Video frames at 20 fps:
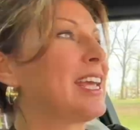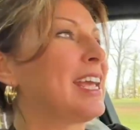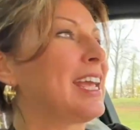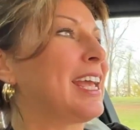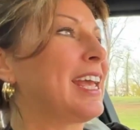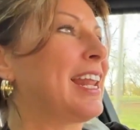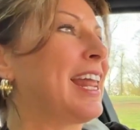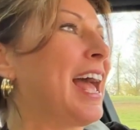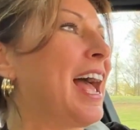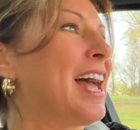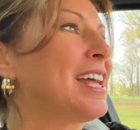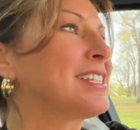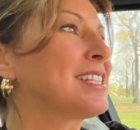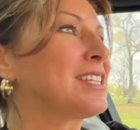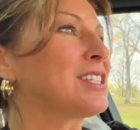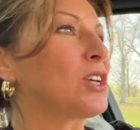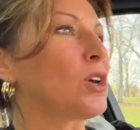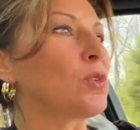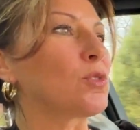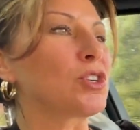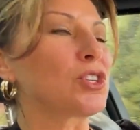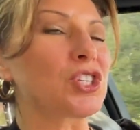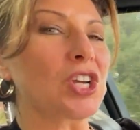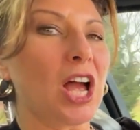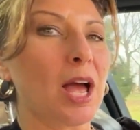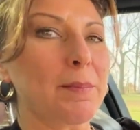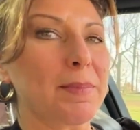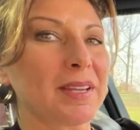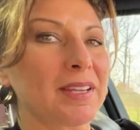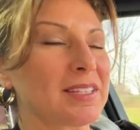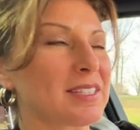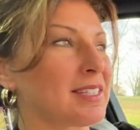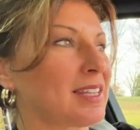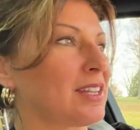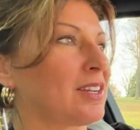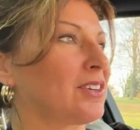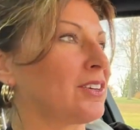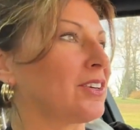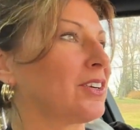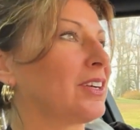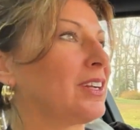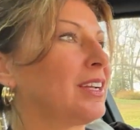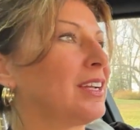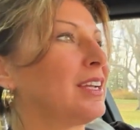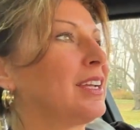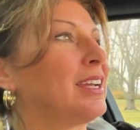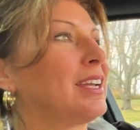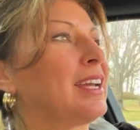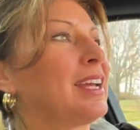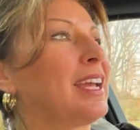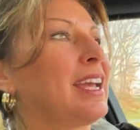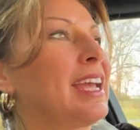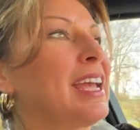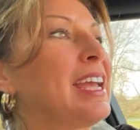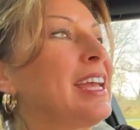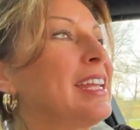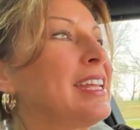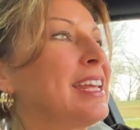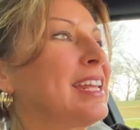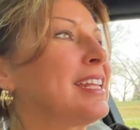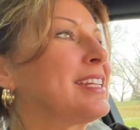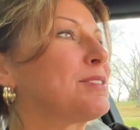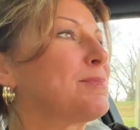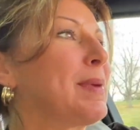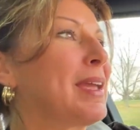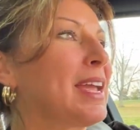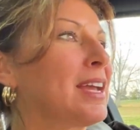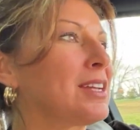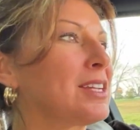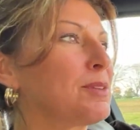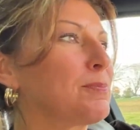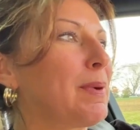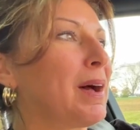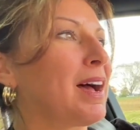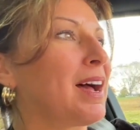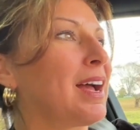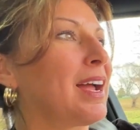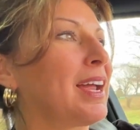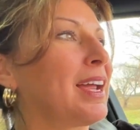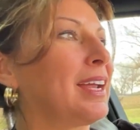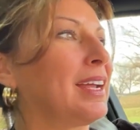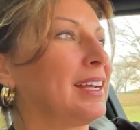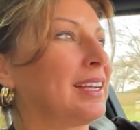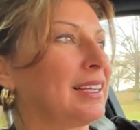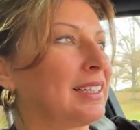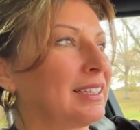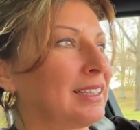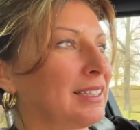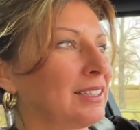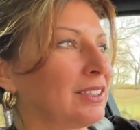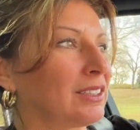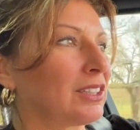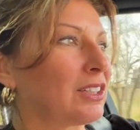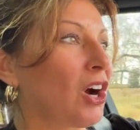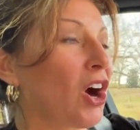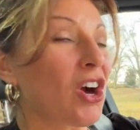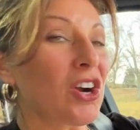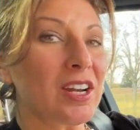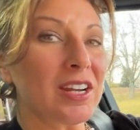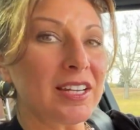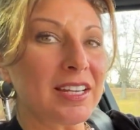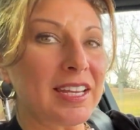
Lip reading: It has its own shopping center, and it is manned by guarded